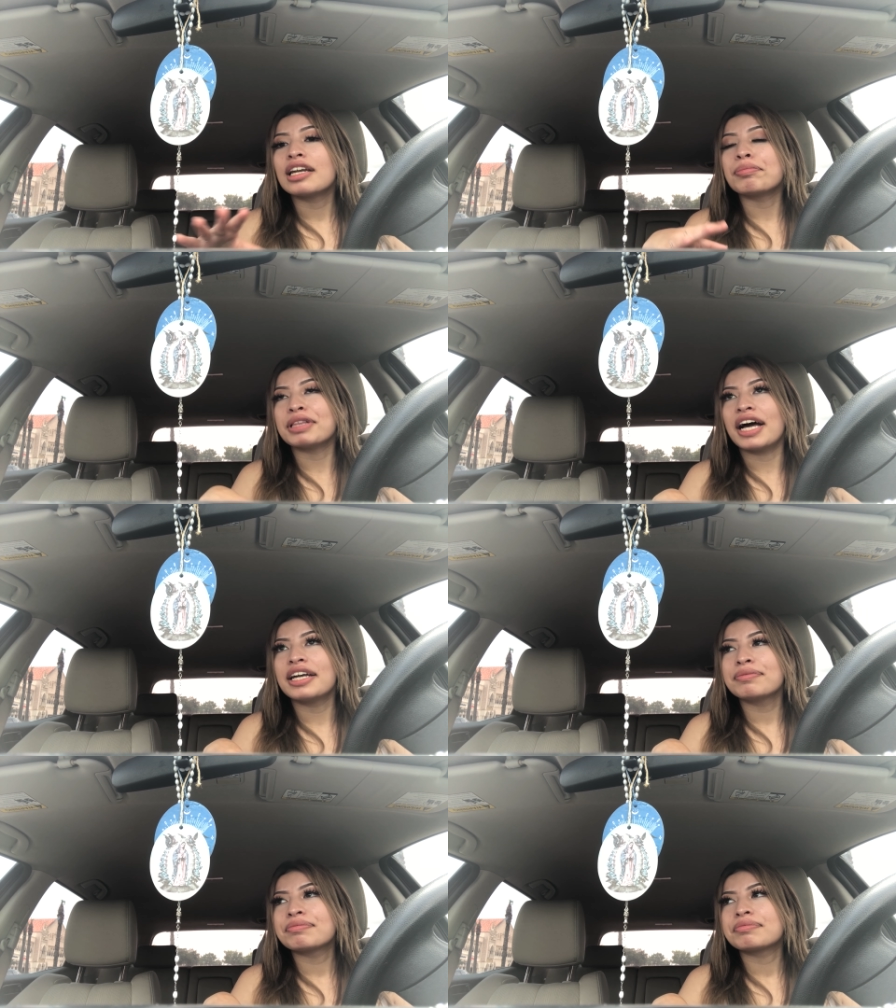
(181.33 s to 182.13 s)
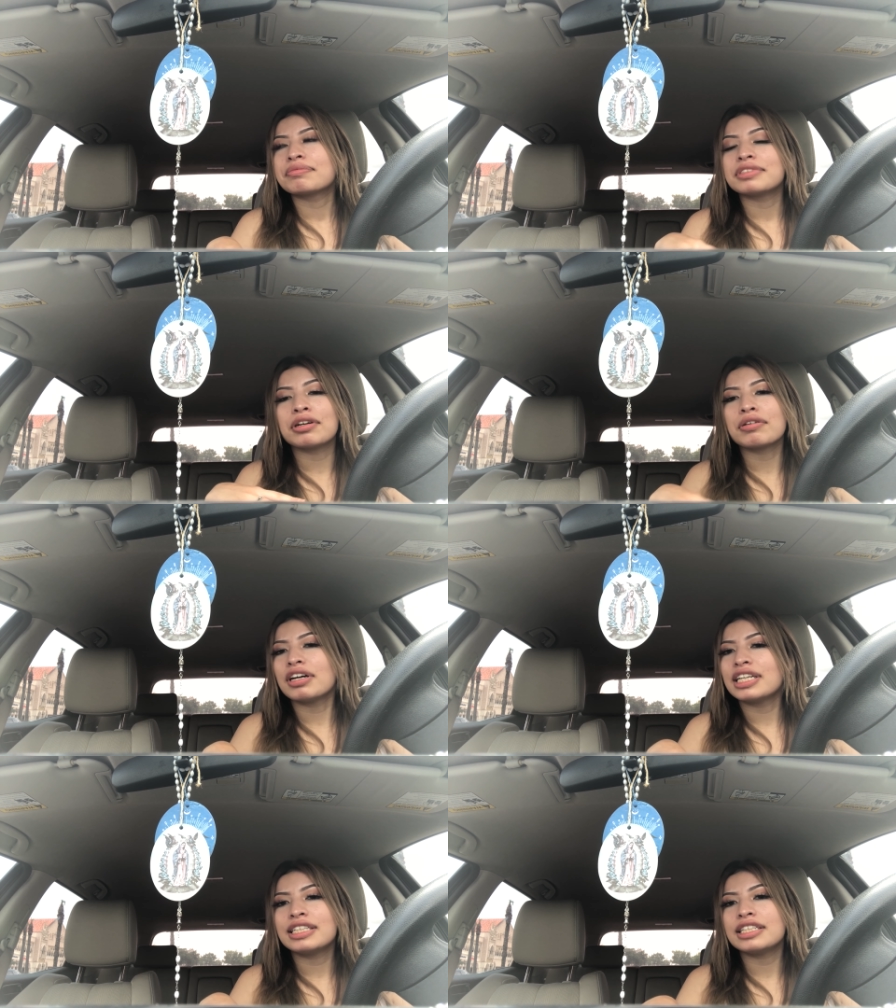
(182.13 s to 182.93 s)
apply. Don't go
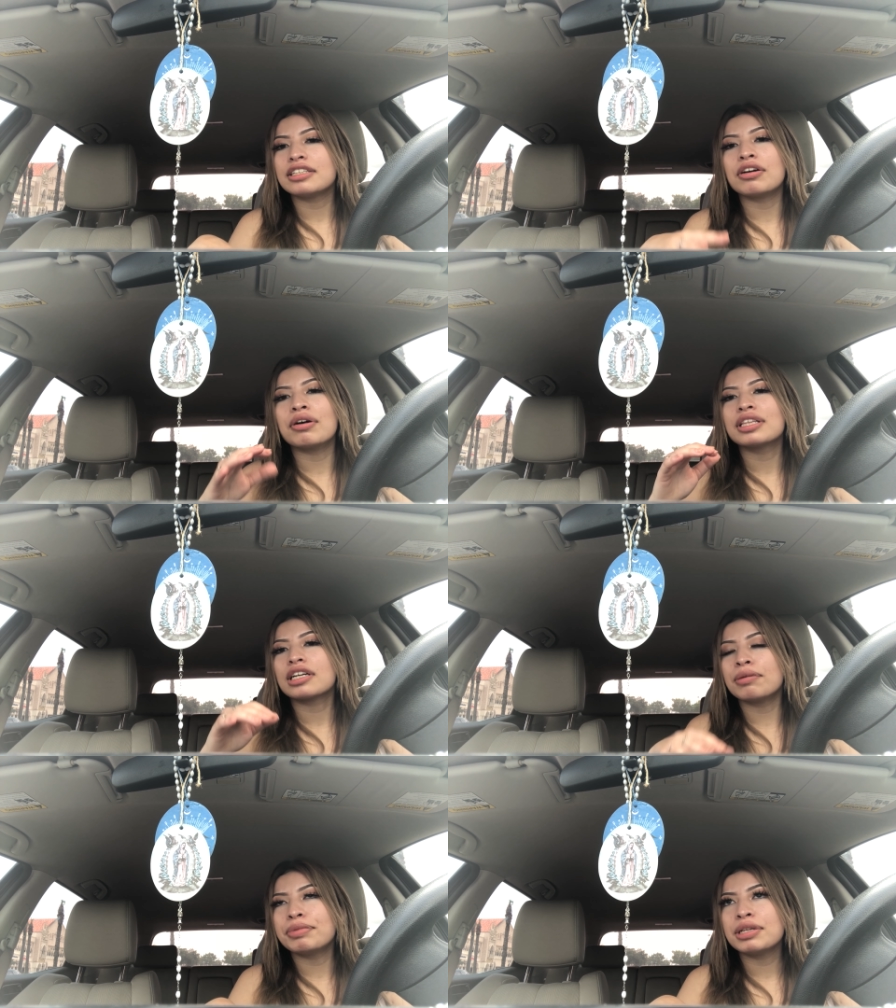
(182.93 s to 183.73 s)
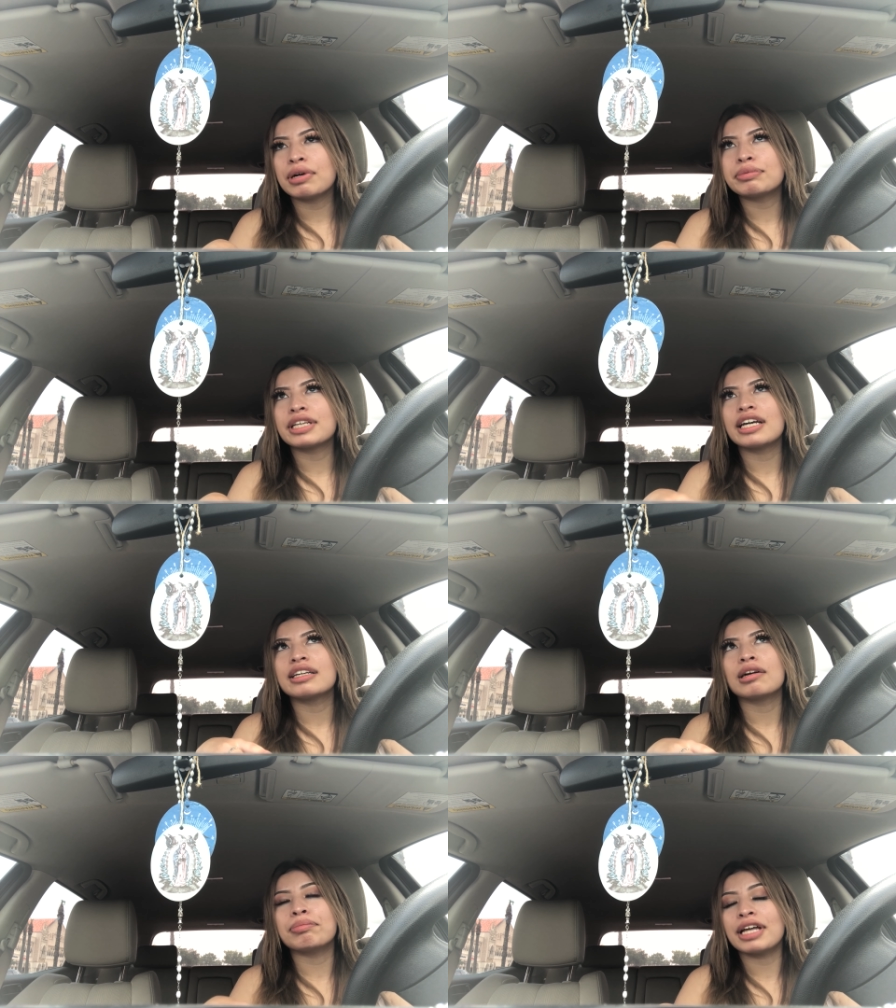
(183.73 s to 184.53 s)
on Indeed. Go on the company website,
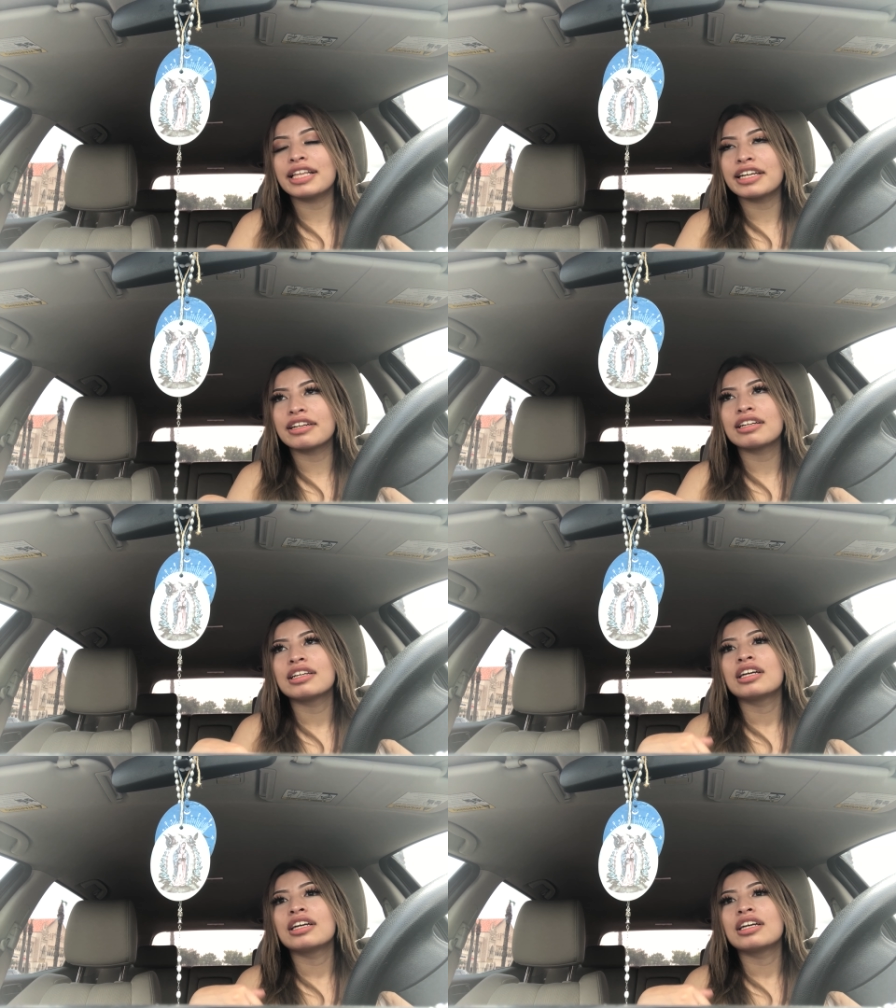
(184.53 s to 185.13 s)
apply there.